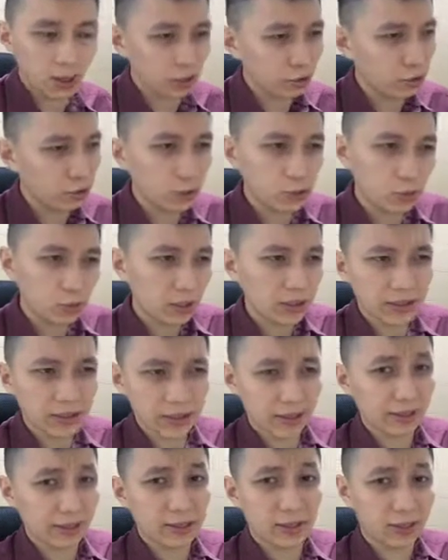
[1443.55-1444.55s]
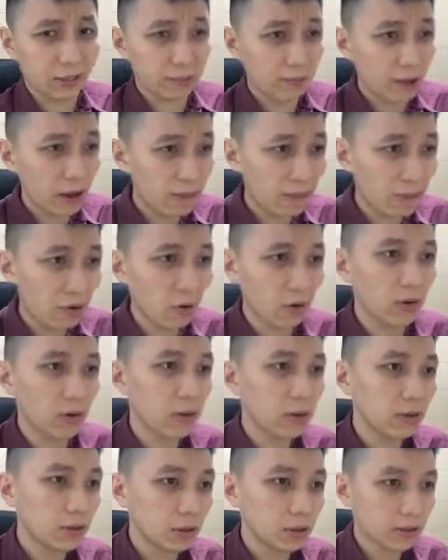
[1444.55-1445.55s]
Choose one that can expand more,
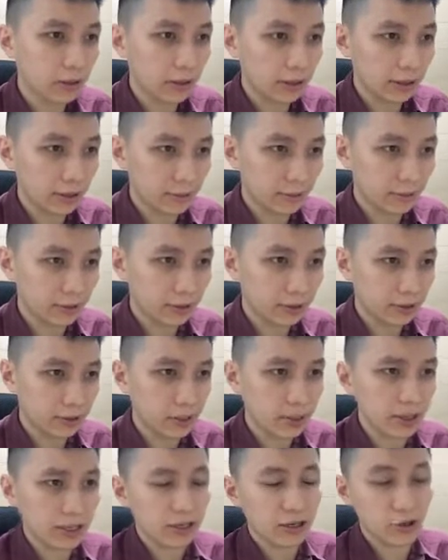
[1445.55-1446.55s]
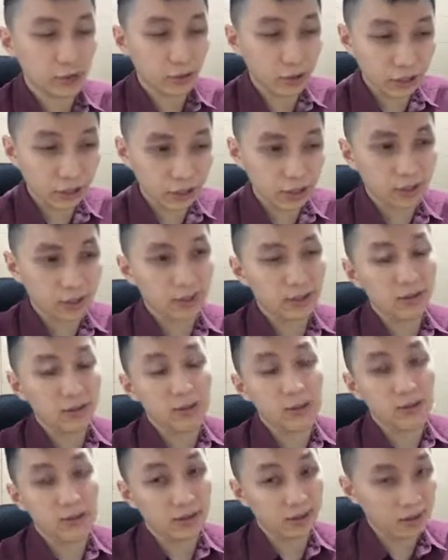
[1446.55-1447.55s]
can apparently increase
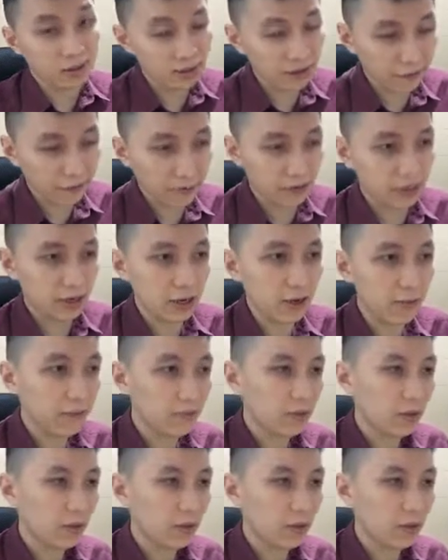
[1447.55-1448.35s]
the sensitivity,